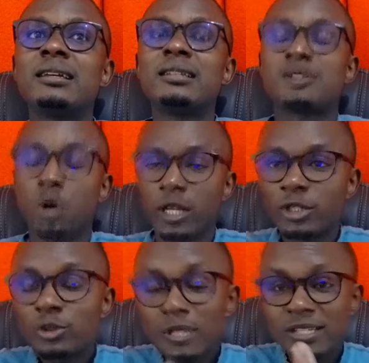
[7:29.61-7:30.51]
is
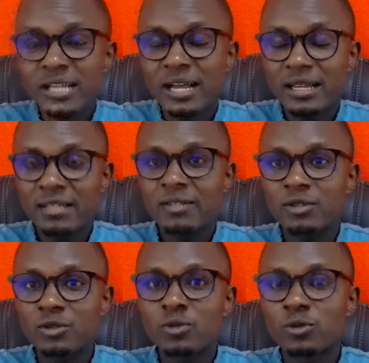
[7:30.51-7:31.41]
going to decide
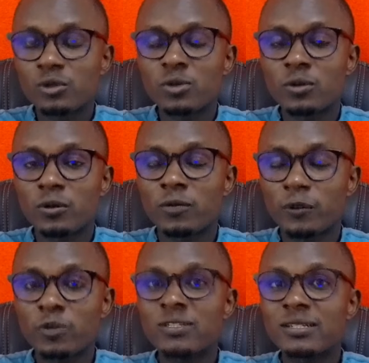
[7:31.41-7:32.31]

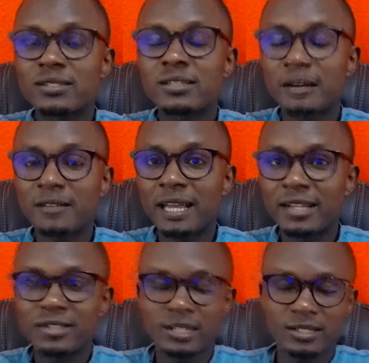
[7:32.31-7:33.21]
to serve the
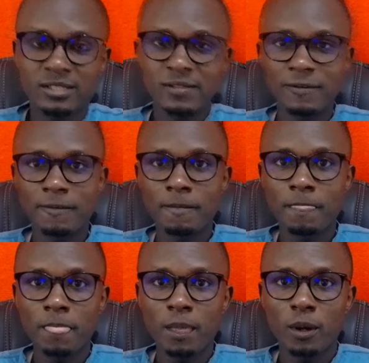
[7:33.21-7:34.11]
interest
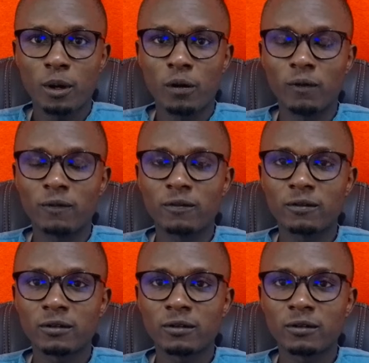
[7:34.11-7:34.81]
of